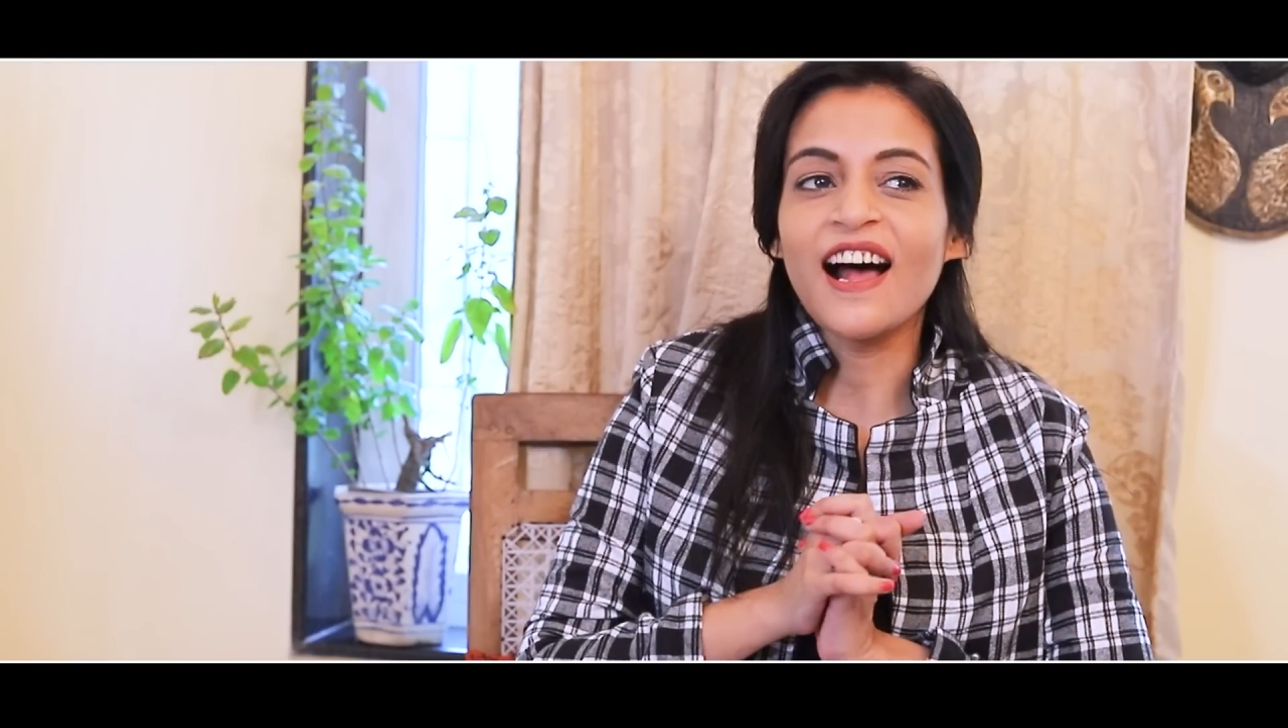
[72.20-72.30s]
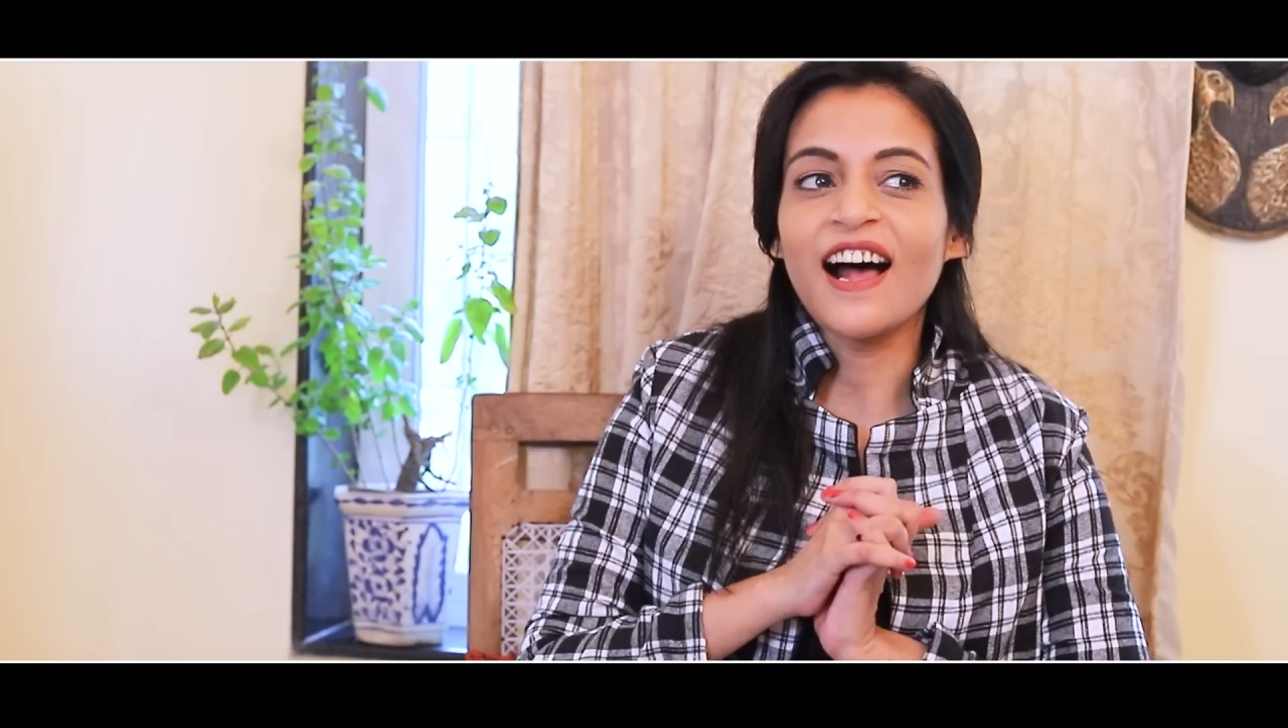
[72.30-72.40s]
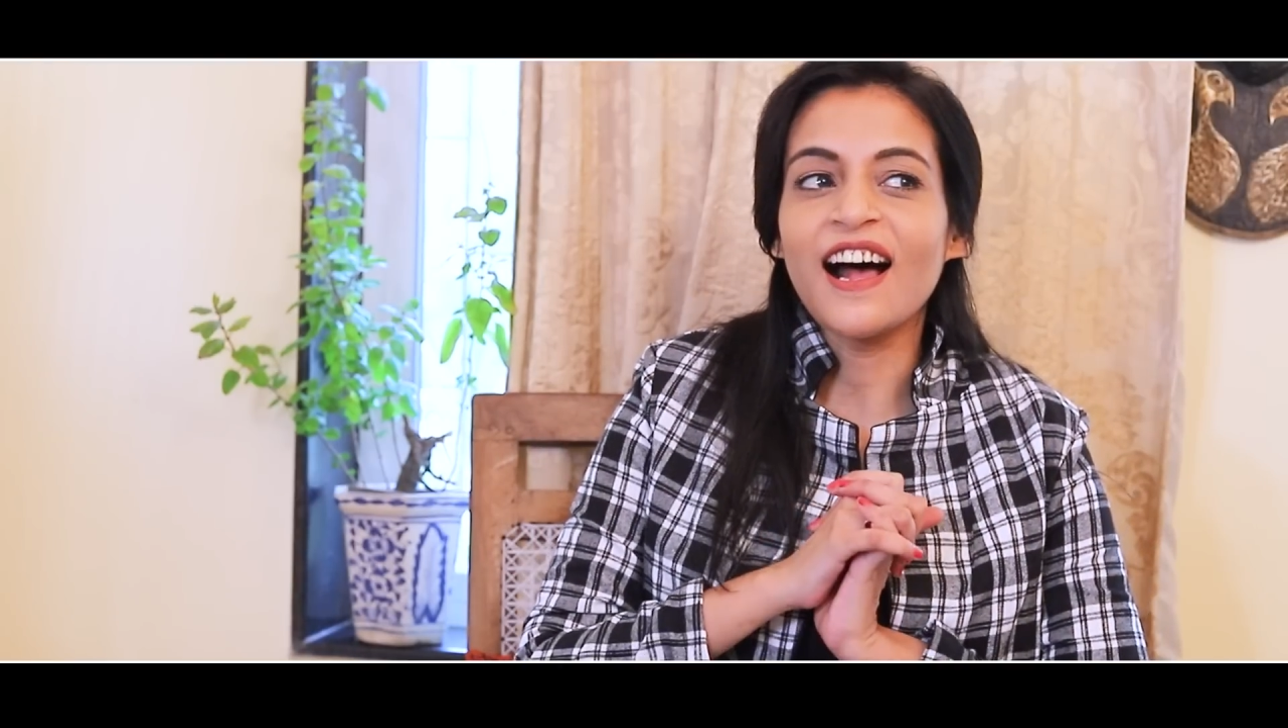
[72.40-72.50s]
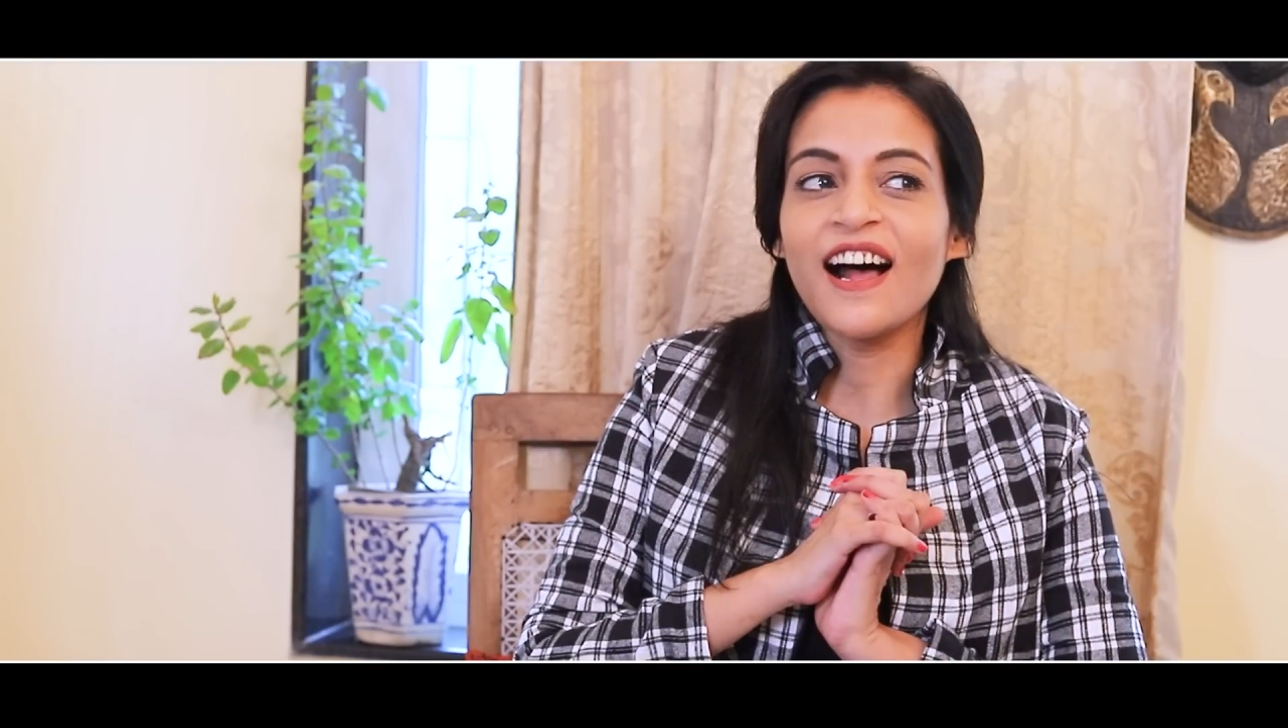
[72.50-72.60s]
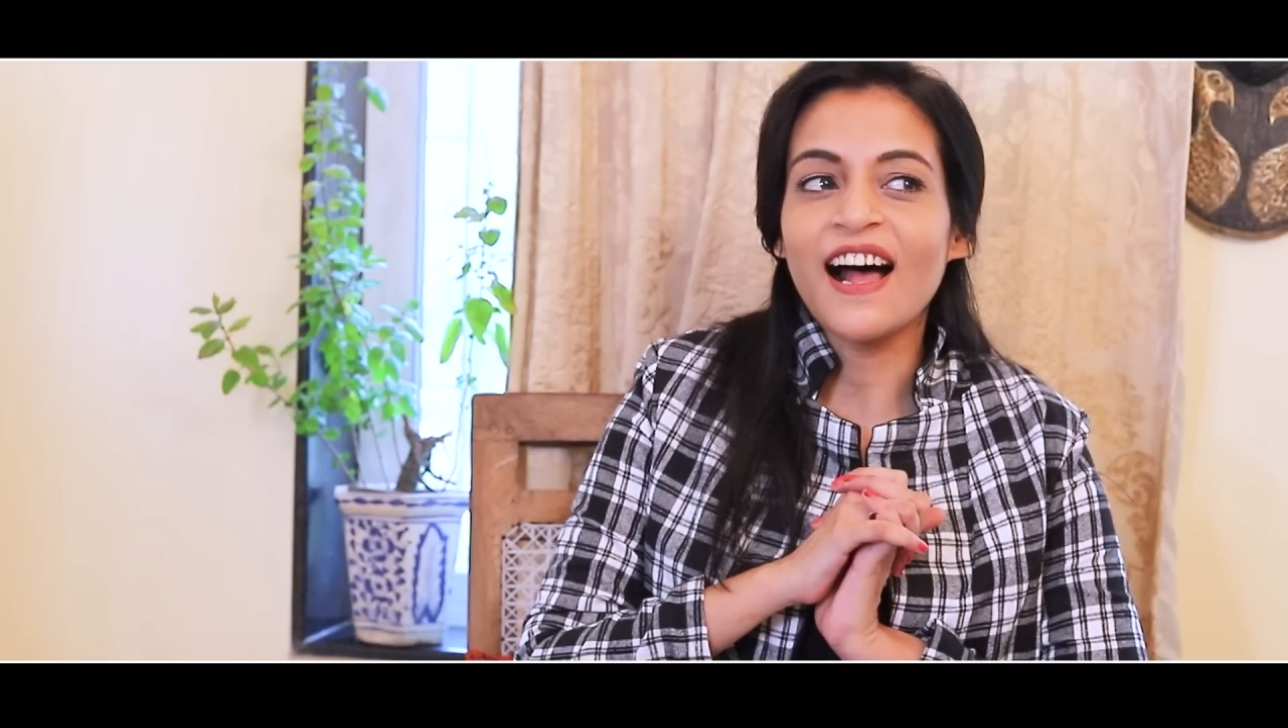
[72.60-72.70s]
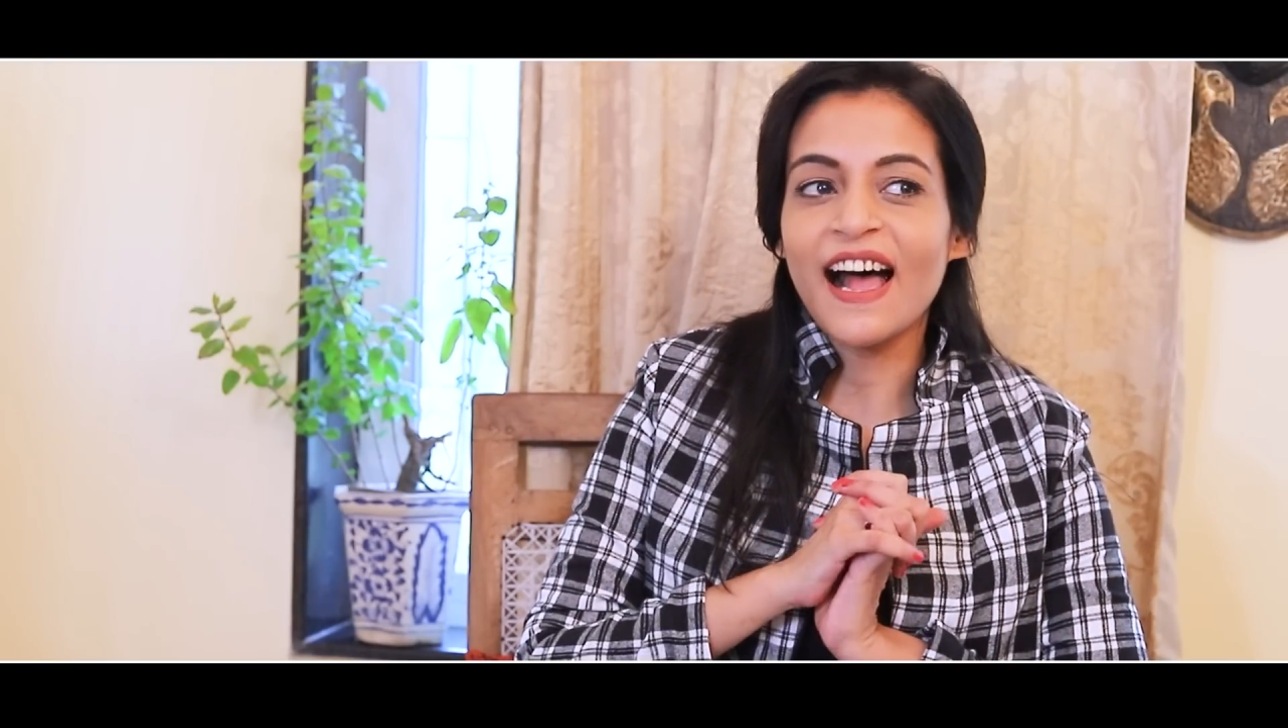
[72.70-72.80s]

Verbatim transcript: uh,